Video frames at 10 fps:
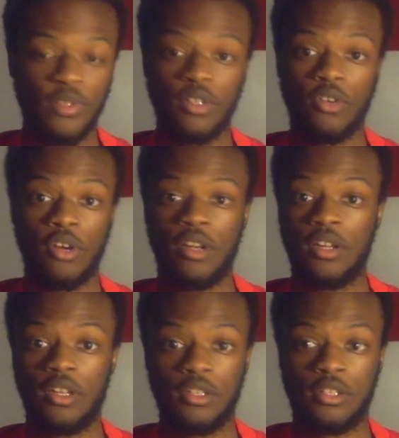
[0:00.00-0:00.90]
video or
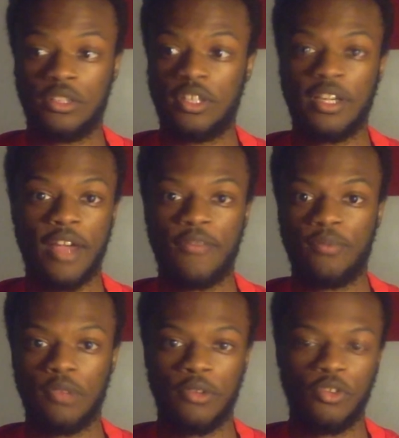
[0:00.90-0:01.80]
the
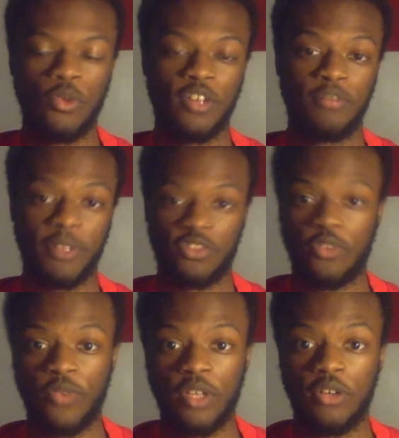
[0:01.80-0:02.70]
U.S.
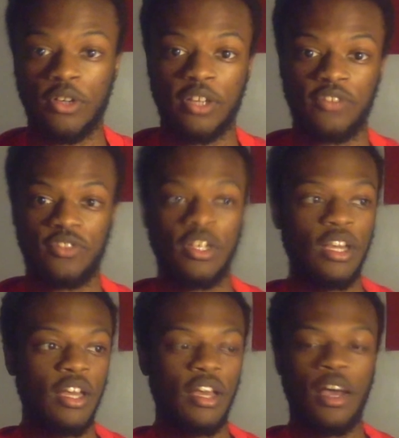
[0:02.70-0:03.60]
Mexico video,
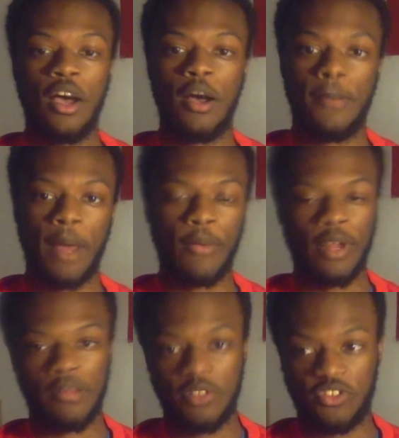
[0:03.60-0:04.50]
I
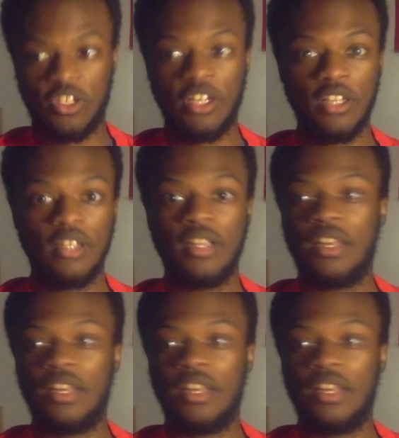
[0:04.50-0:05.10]
recommend seeing it.